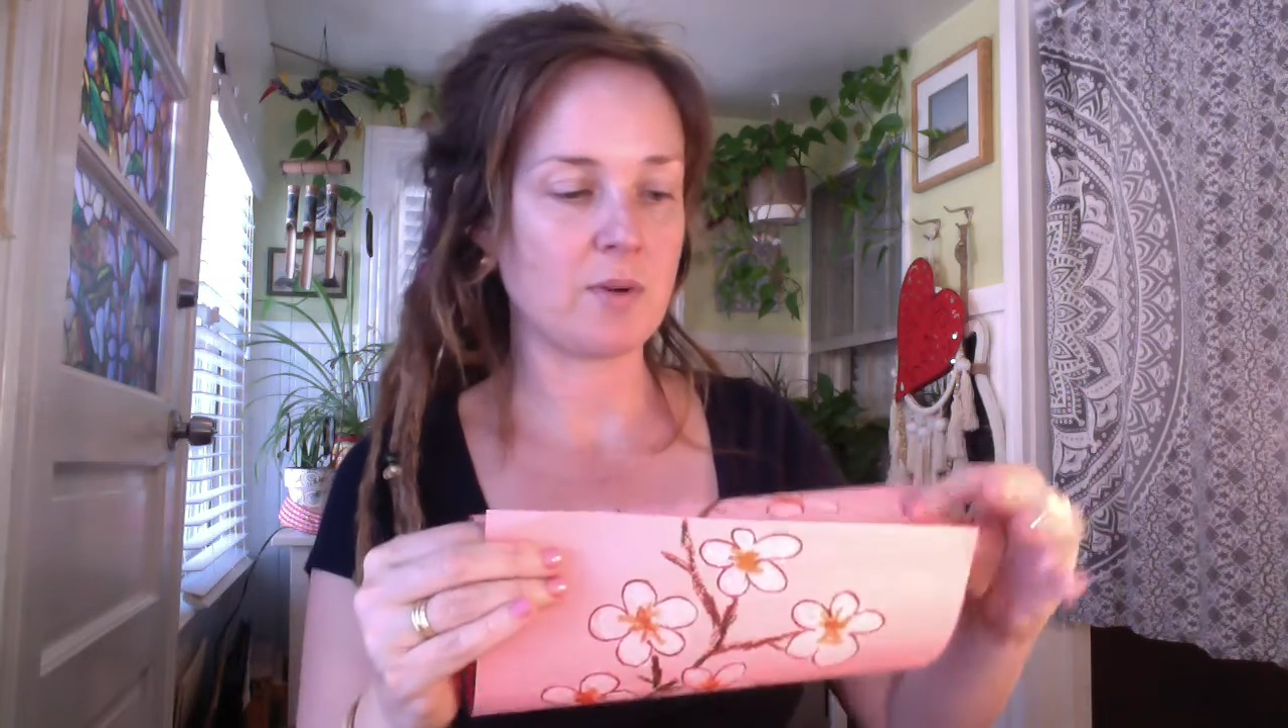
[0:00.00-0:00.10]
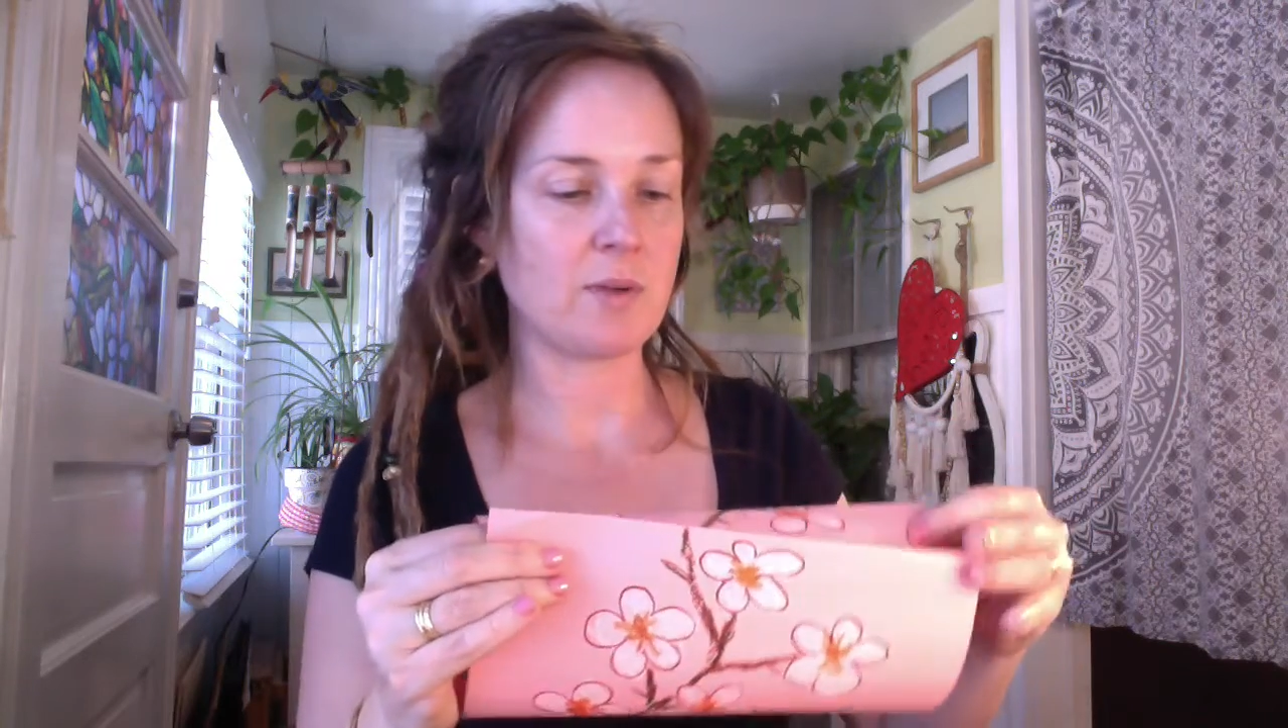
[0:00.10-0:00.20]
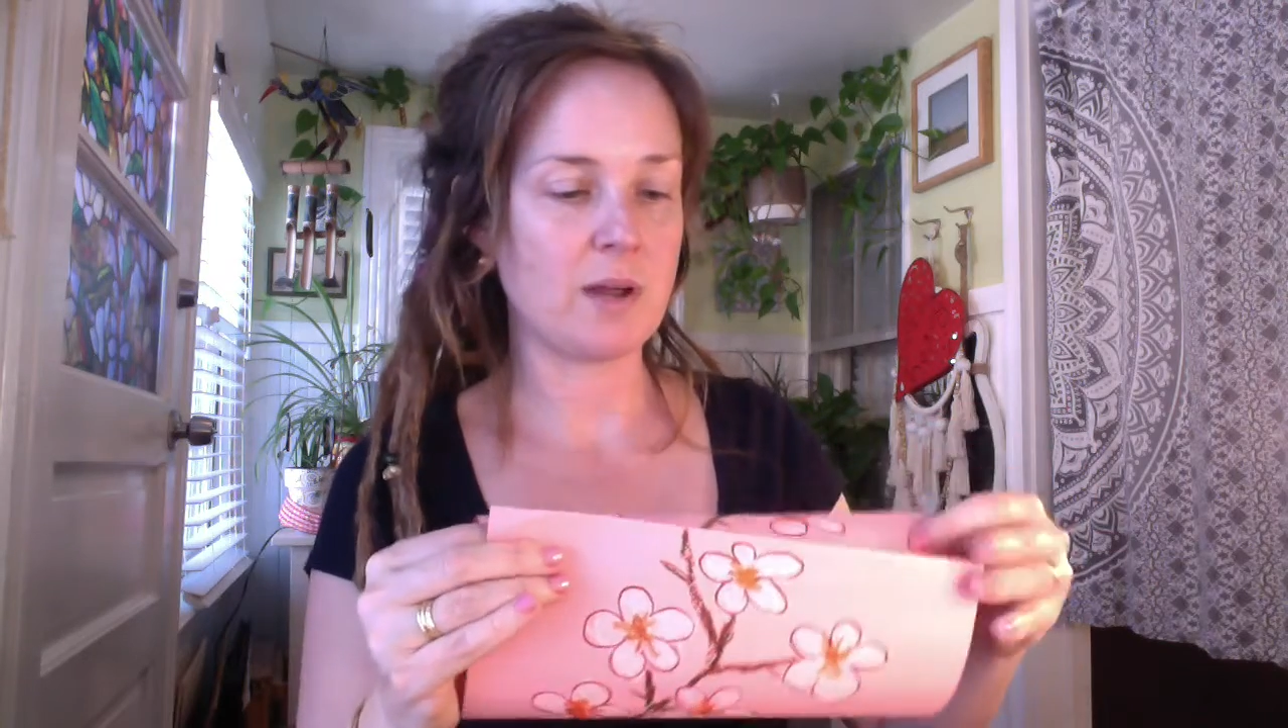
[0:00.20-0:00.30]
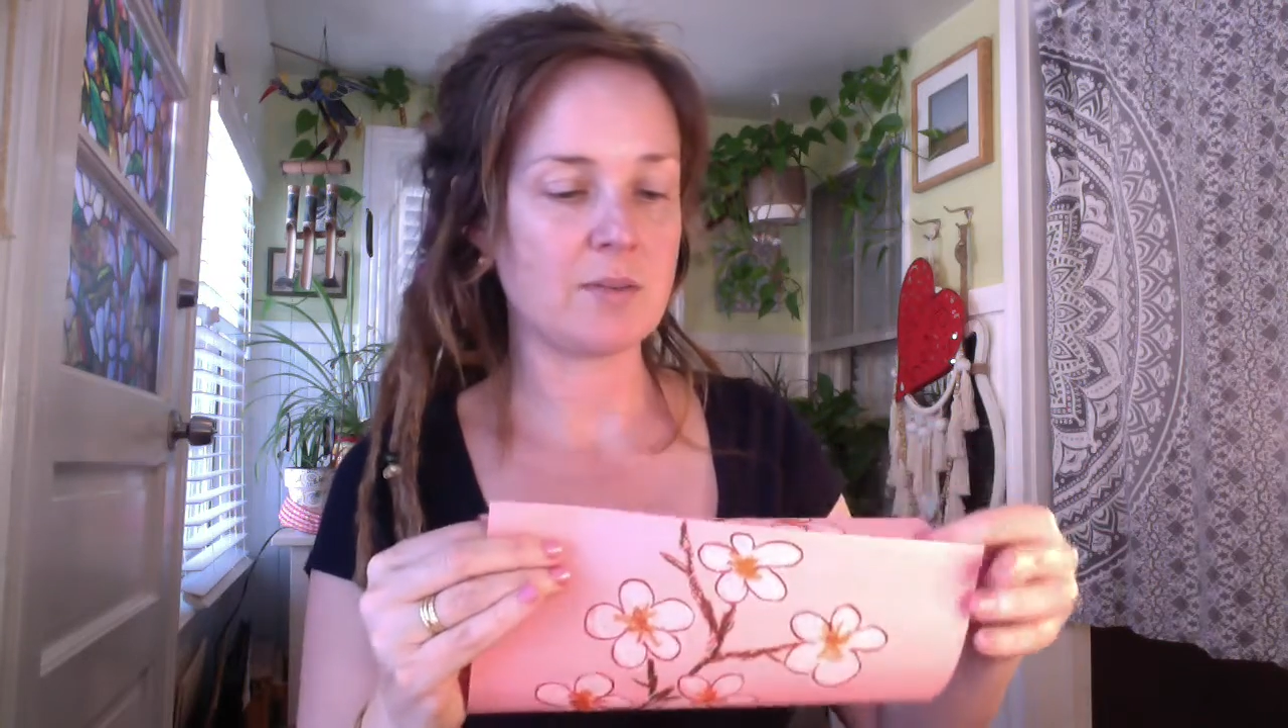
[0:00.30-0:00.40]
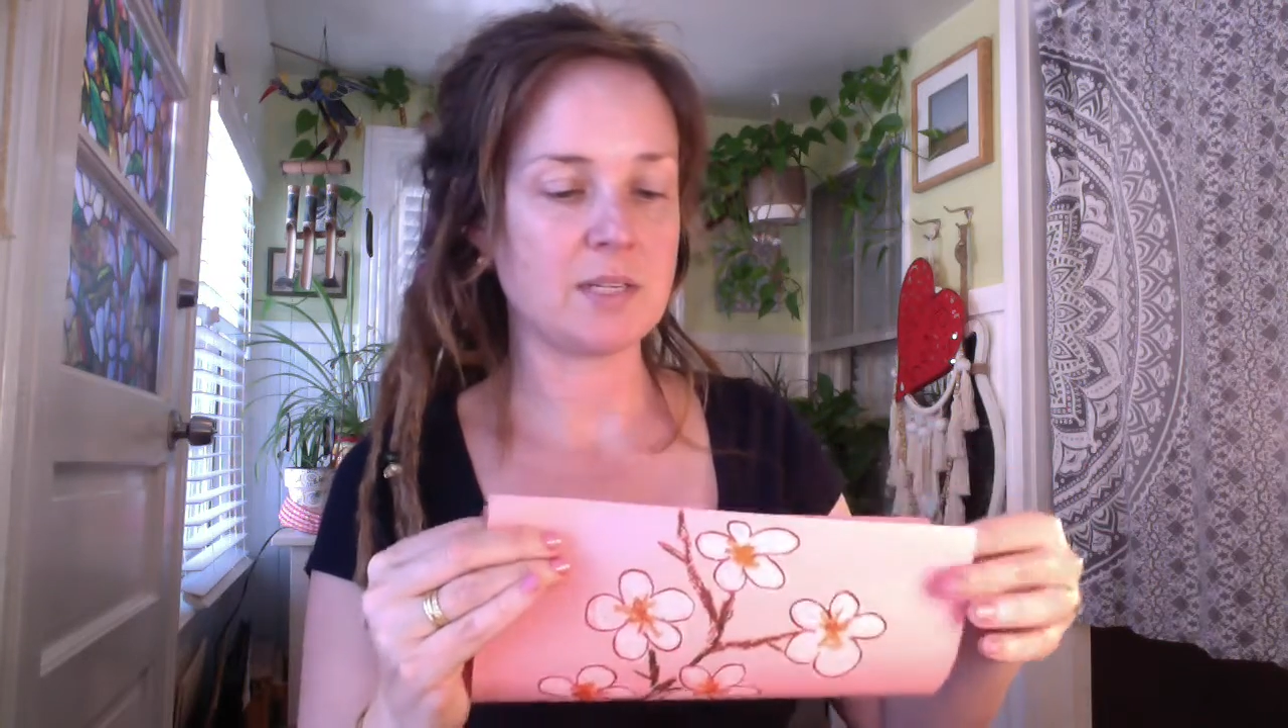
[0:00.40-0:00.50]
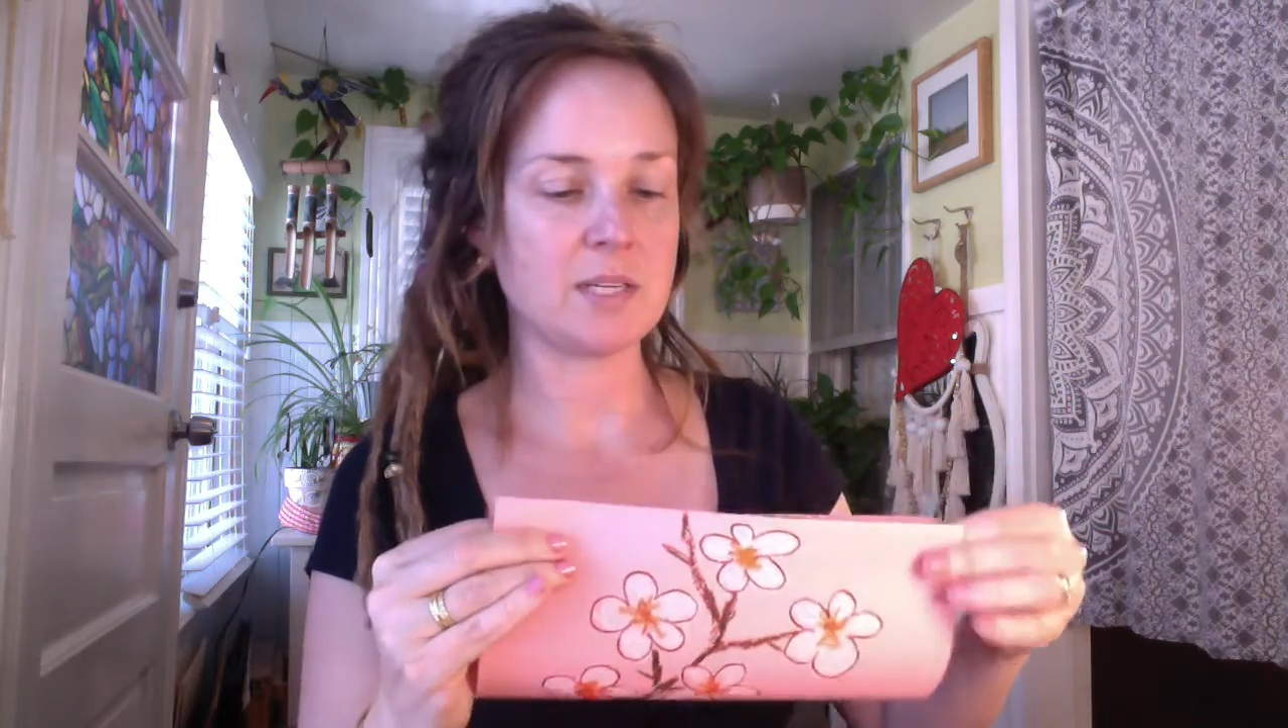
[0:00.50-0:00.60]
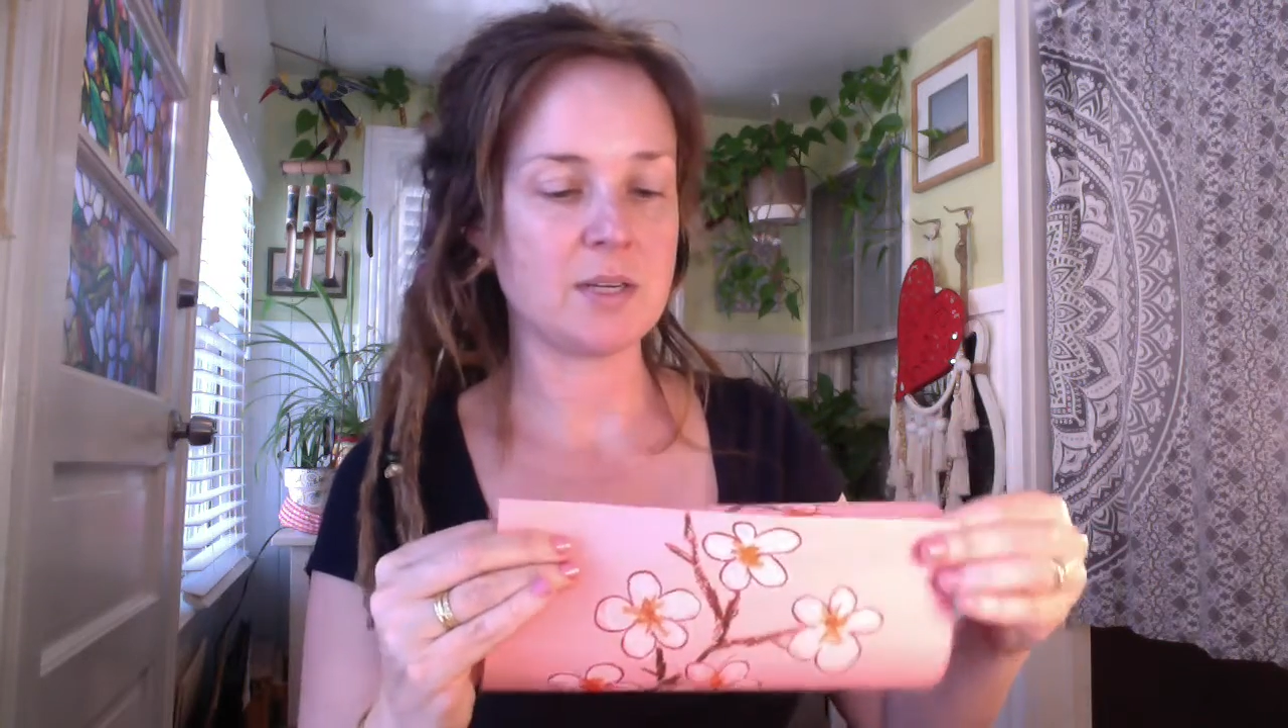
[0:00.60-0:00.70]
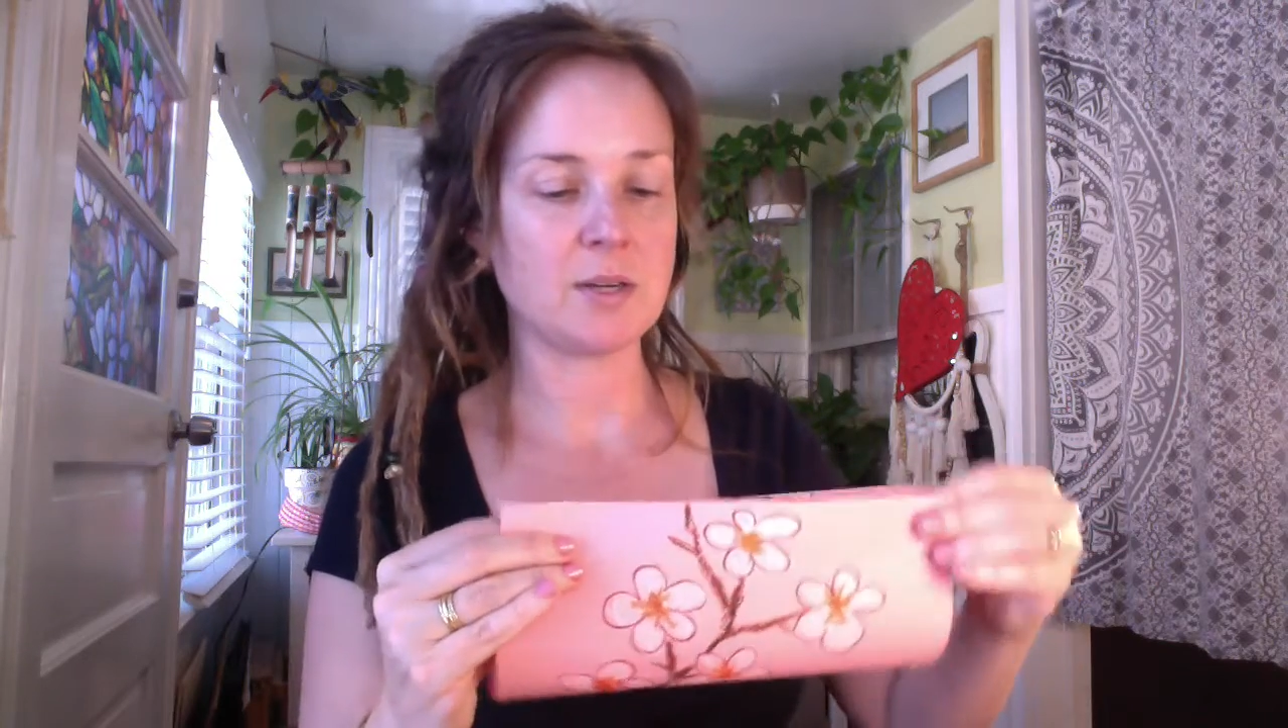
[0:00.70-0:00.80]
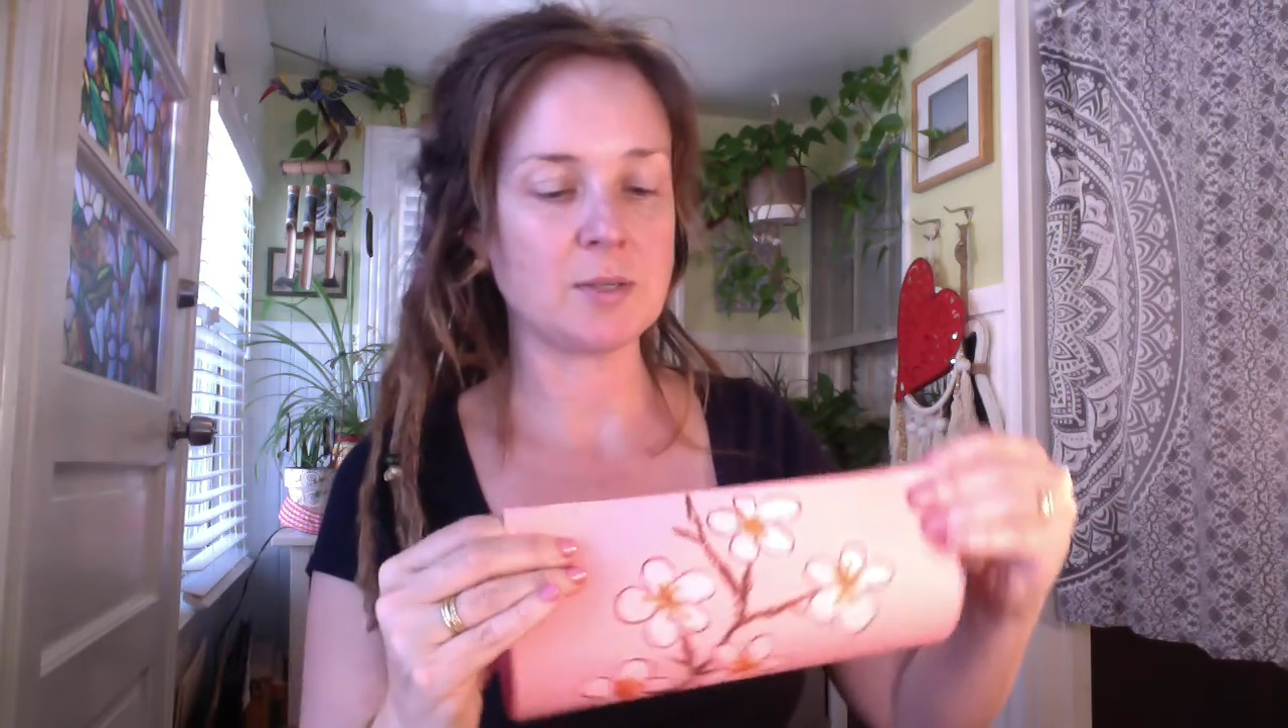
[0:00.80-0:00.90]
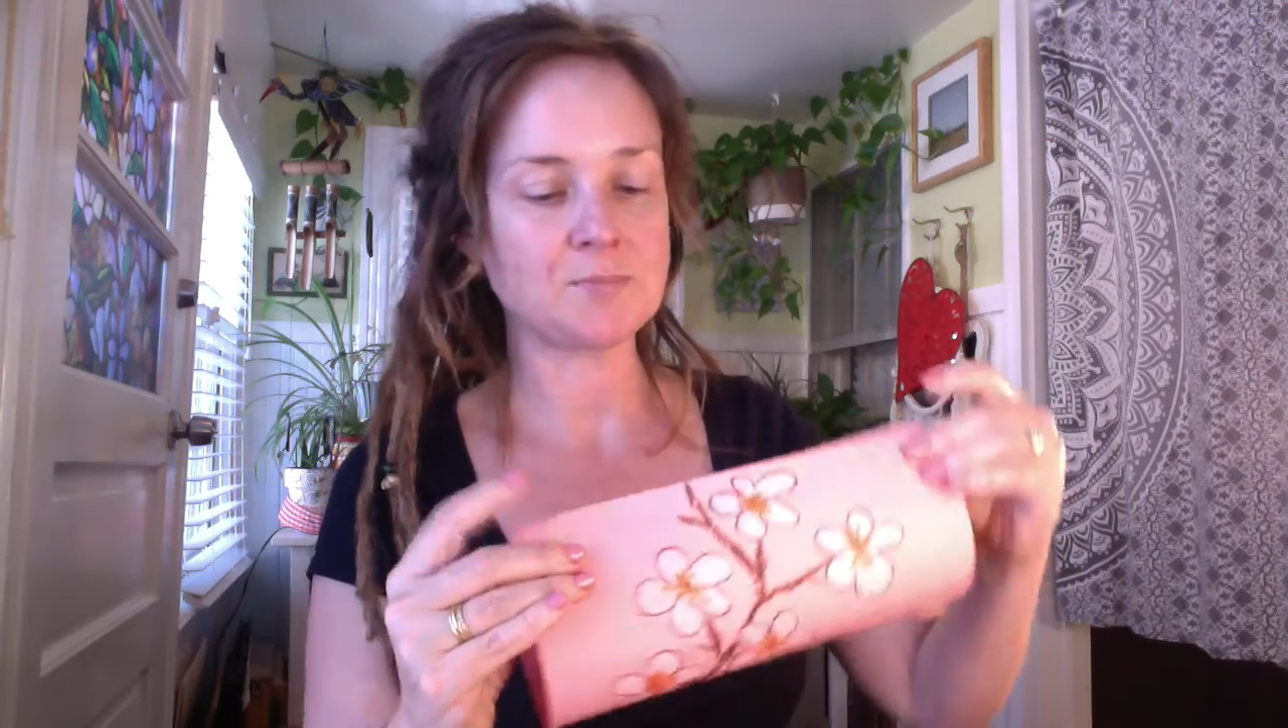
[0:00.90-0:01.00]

around here